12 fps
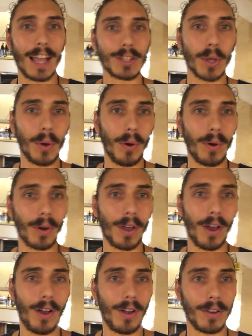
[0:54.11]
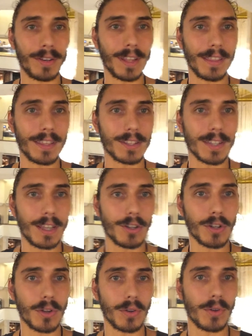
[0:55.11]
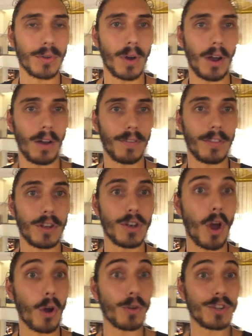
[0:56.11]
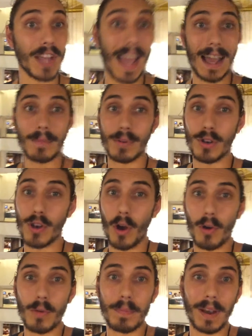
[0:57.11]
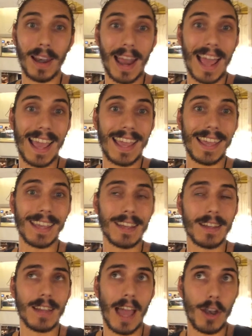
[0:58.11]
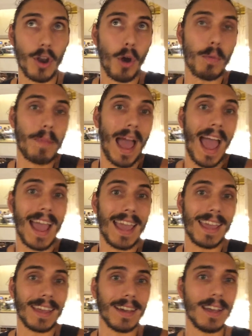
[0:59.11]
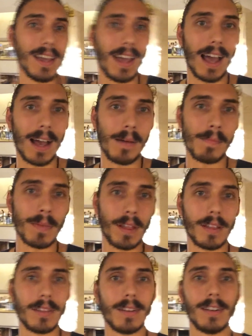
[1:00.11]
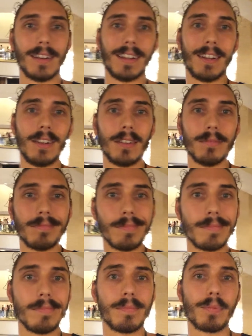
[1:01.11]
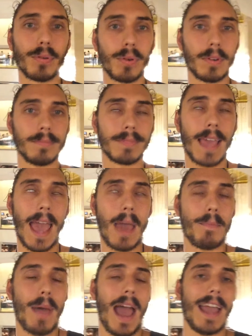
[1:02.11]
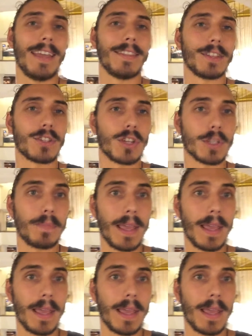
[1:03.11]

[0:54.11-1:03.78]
talk on this issue of the no jab, no play and no pay little campaign that's just